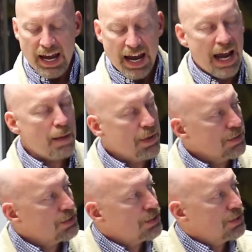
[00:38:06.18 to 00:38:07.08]

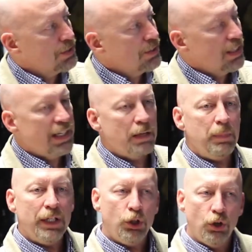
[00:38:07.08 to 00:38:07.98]
Habits can
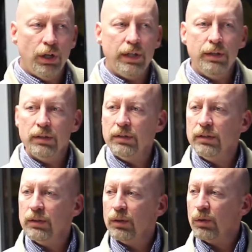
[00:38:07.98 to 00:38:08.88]
be good
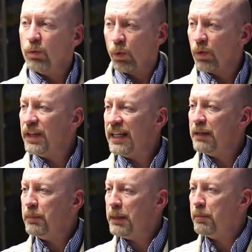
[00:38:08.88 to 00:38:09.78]
or they
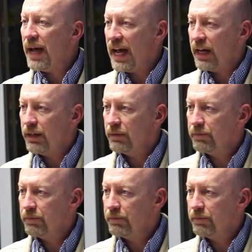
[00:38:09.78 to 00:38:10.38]
can be bad.